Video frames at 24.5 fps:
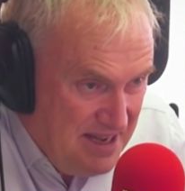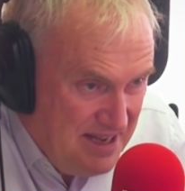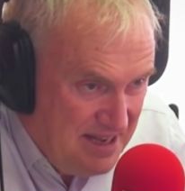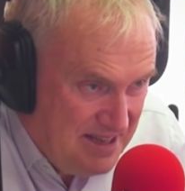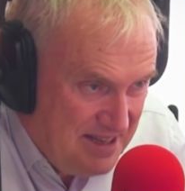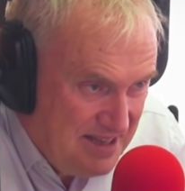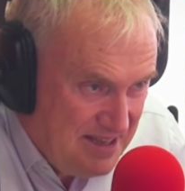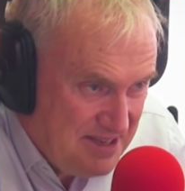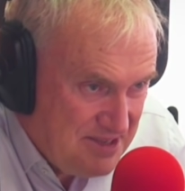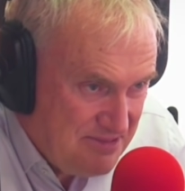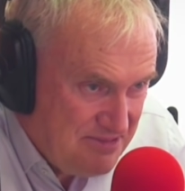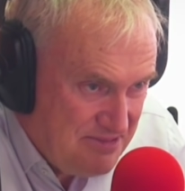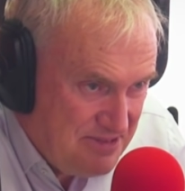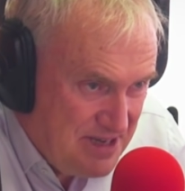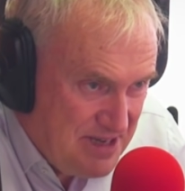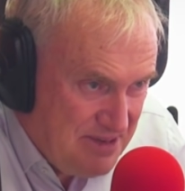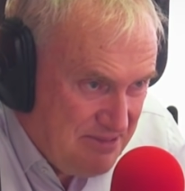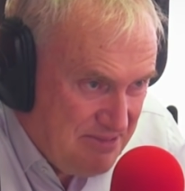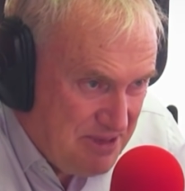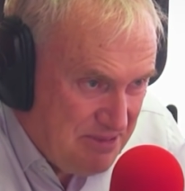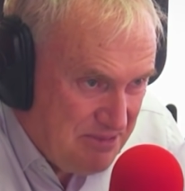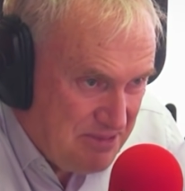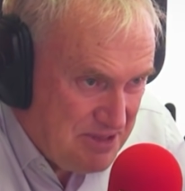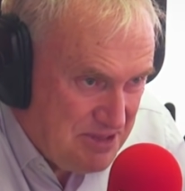And the
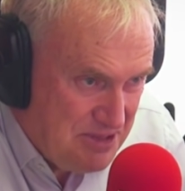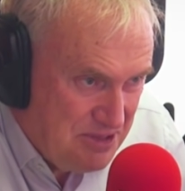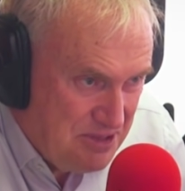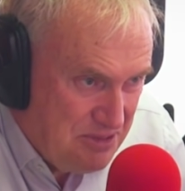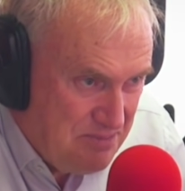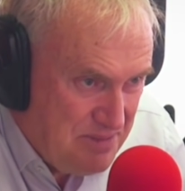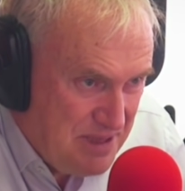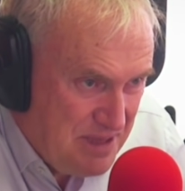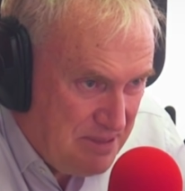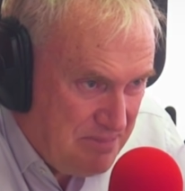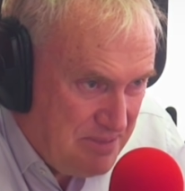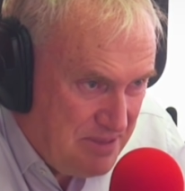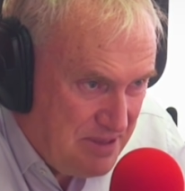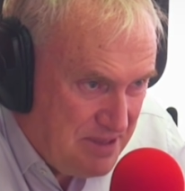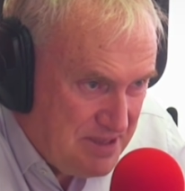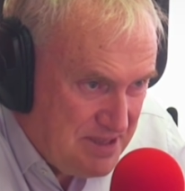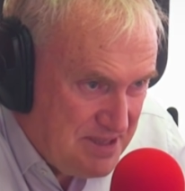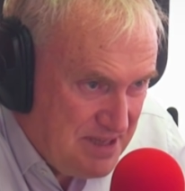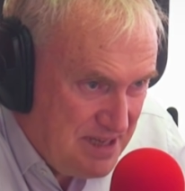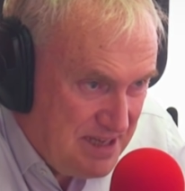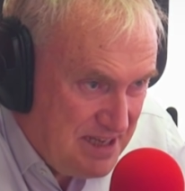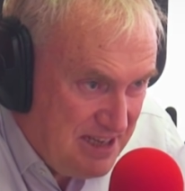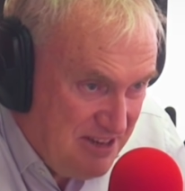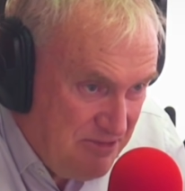interferon one was good, Pat, because
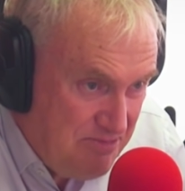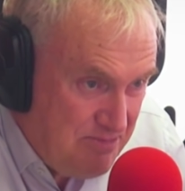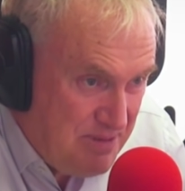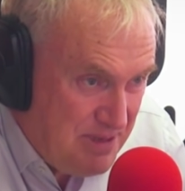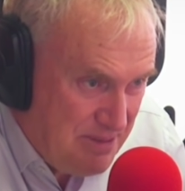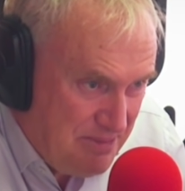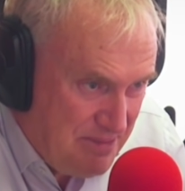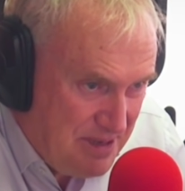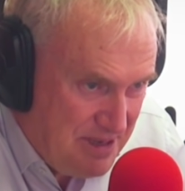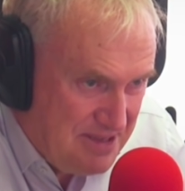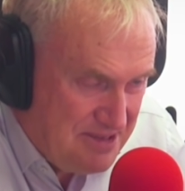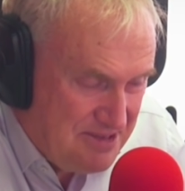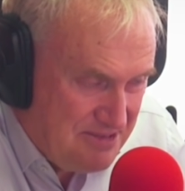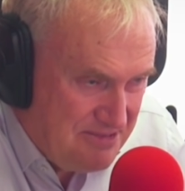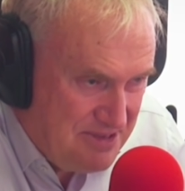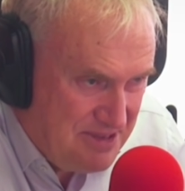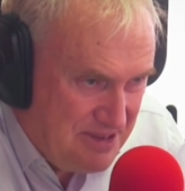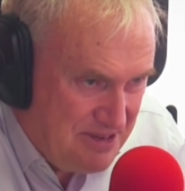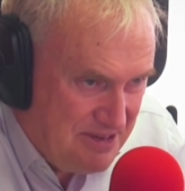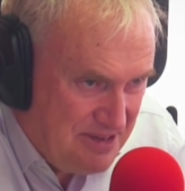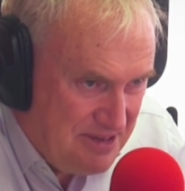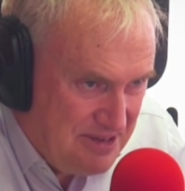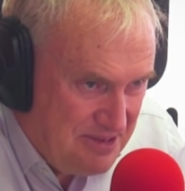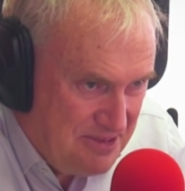they can give people
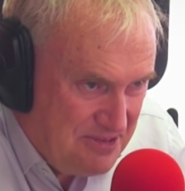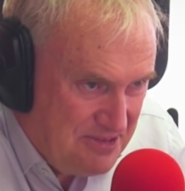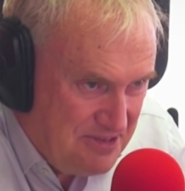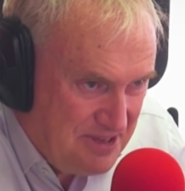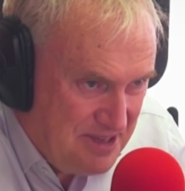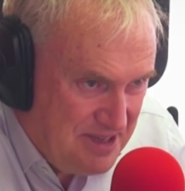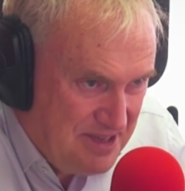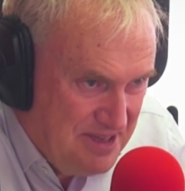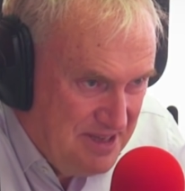interferon, you see.